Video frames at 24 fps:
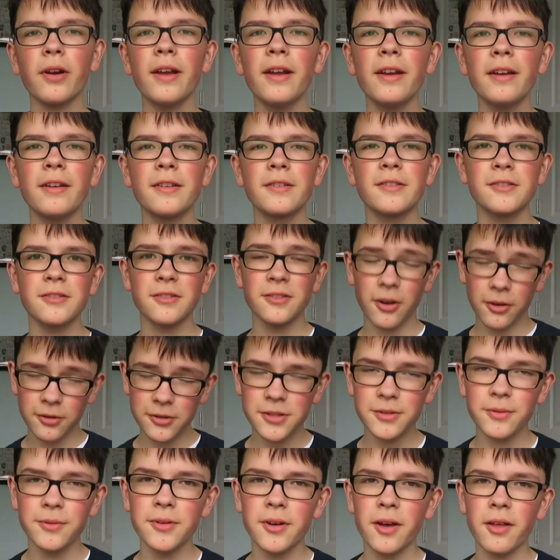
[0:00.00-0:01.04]
8 is
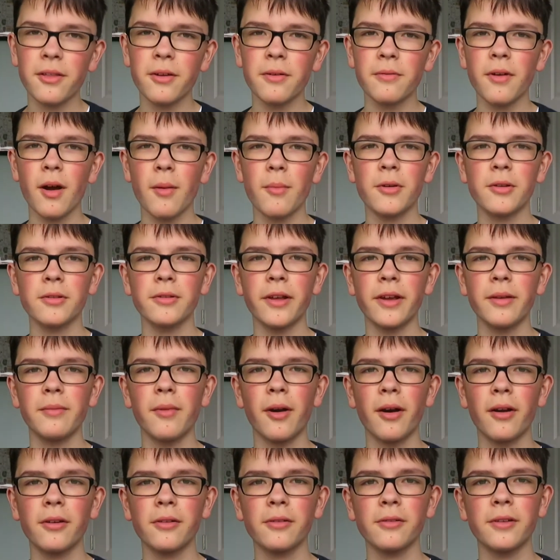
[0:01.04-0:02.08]
also another Robert Lane
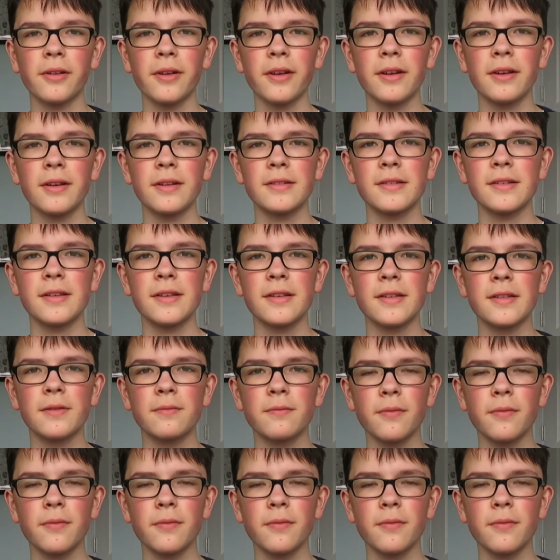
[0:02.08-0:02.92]
model. It is his